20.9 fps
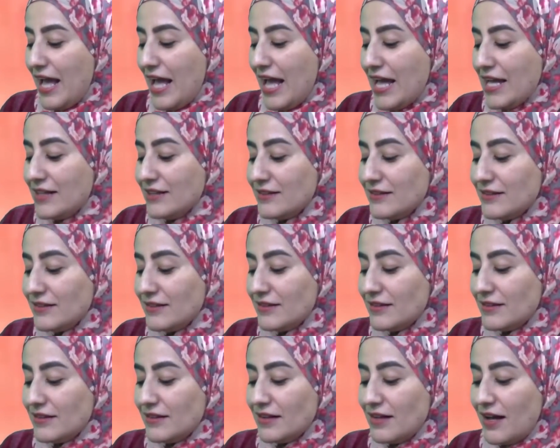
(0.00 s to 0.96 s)
And
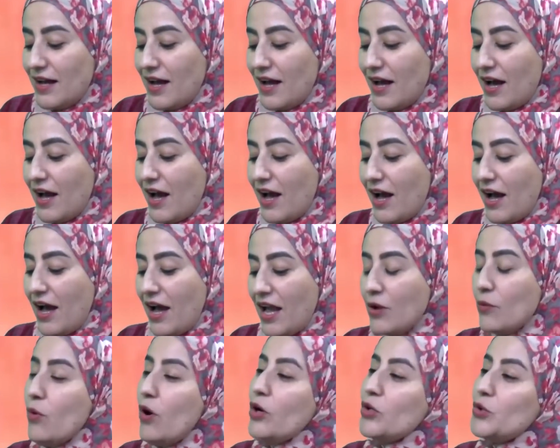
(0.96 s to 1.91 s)

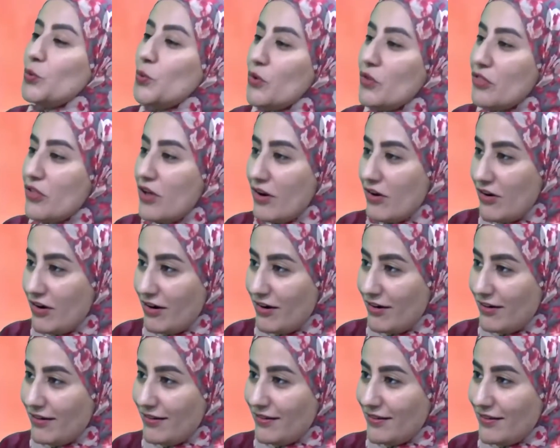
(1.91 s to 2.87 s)
I walked with her
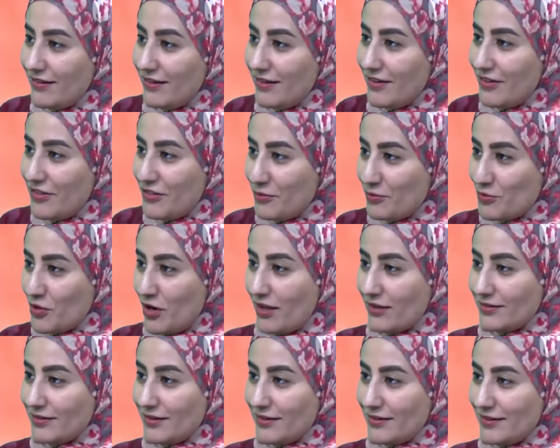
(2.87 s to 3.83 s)
in the
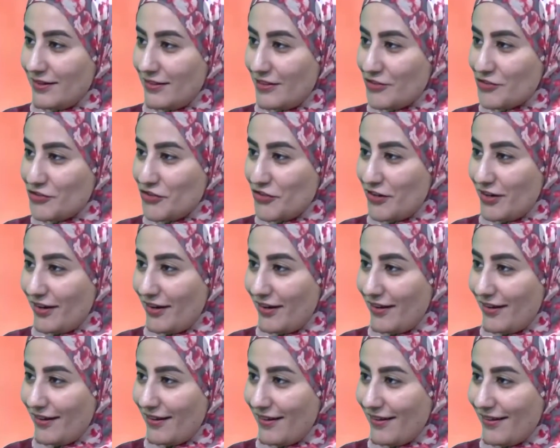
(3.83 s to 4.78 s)
process, in the
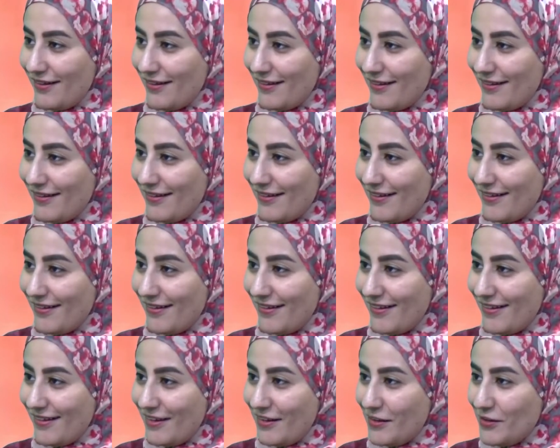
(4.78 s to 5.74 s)
journey.
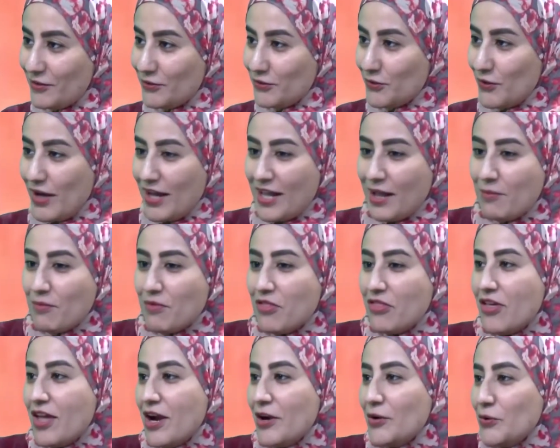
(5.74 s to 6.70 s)
So I
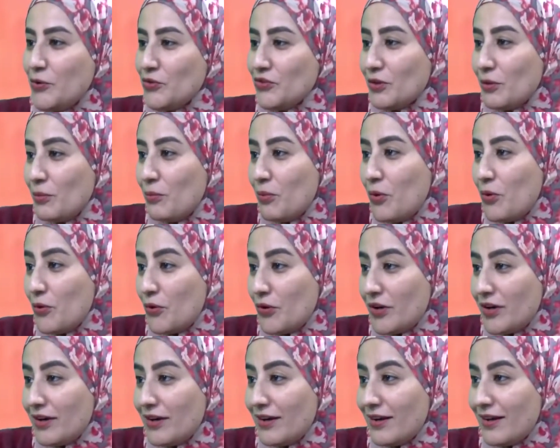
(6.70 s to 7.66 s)
am there to
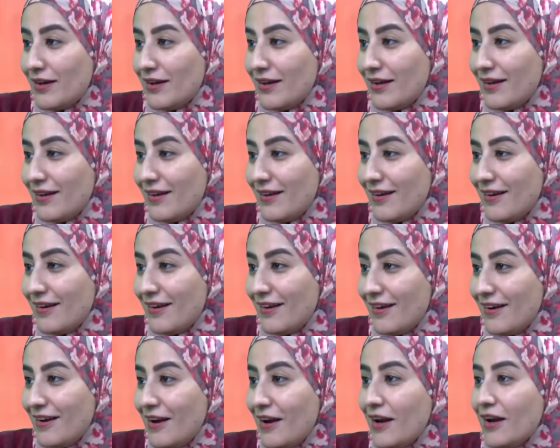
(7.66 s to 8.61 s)
support,
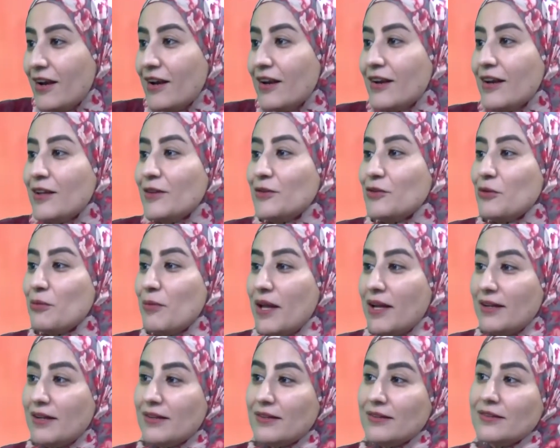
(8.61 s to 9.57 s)
not to
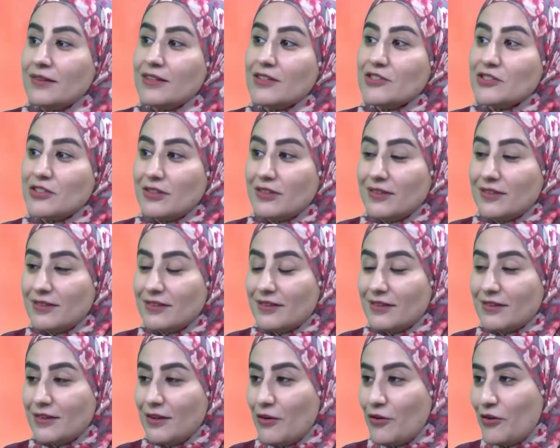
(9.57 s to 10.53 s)
make
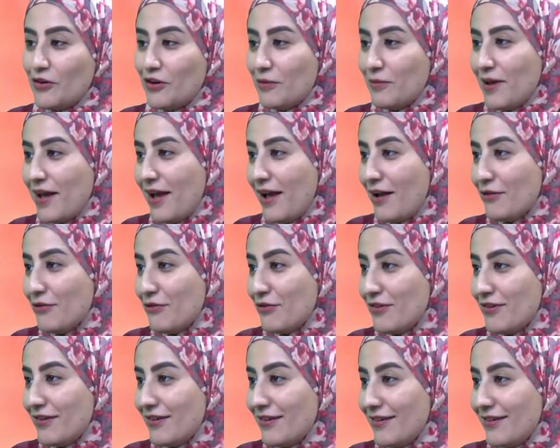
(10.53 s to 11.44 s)
decisions on her behalf.